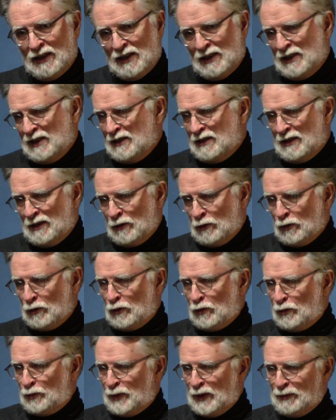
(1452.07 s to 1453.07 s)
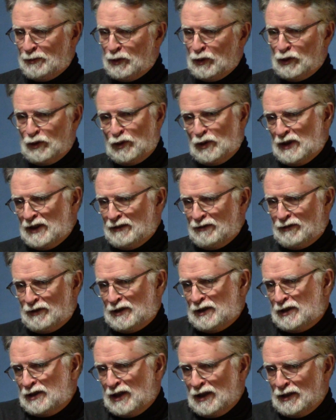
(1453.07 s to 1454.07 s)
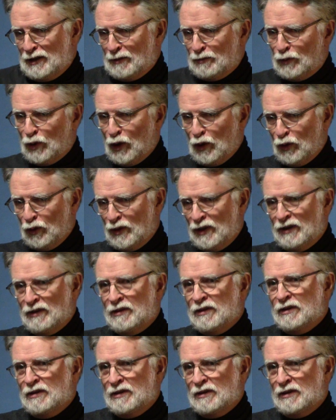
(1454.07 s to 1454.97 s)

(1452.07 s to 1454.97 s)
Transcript: He said, oh, people who live on Dunham Road,